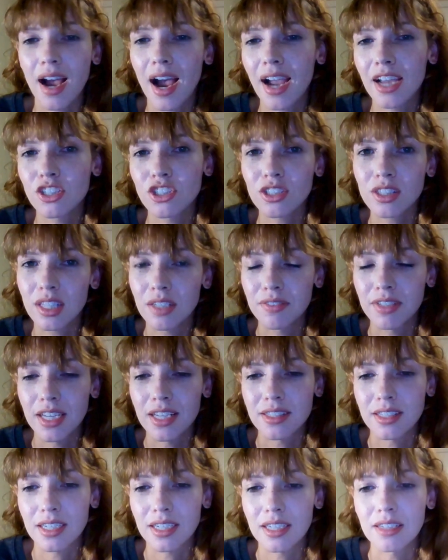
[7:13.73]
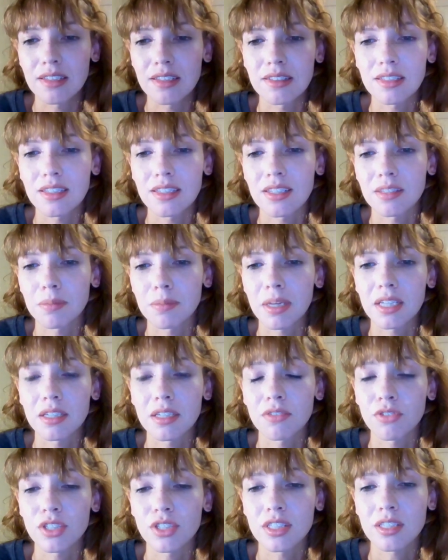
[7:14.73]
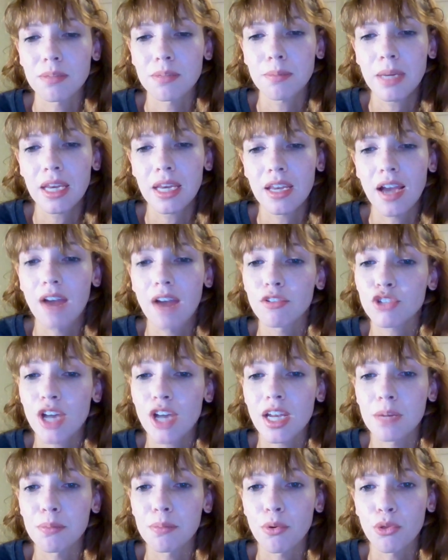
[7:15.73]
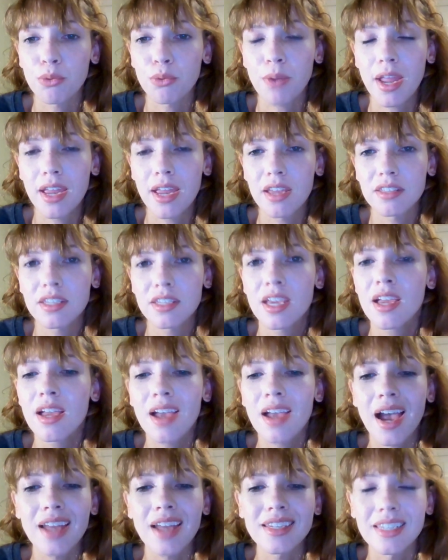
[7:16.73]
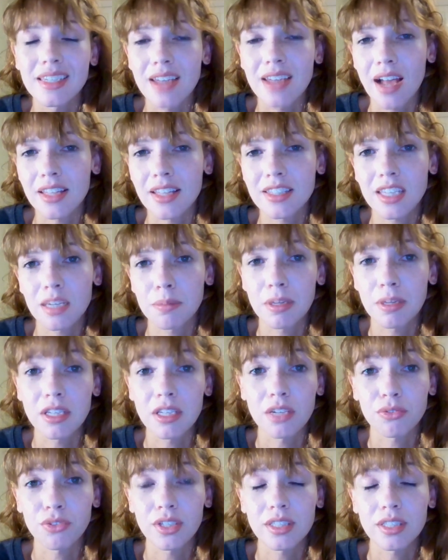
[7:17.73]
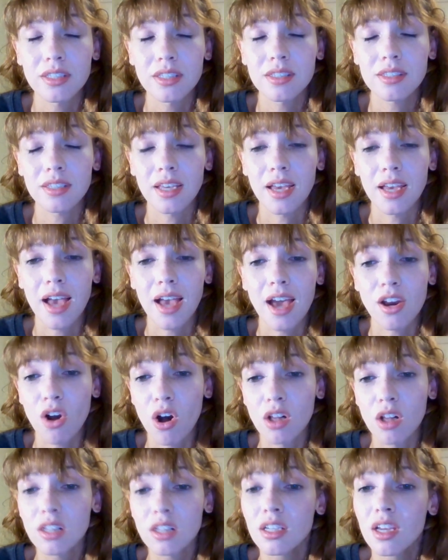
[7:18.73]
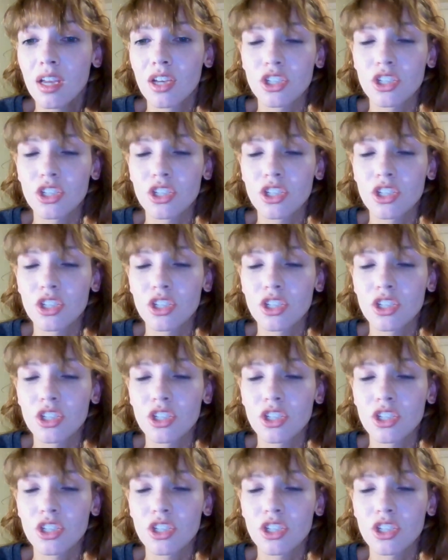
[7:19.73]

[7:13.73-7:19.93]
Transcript: I just leave it as it is. It doesn't make a difference to me. I've tried it both ways and did not see a big difference at all.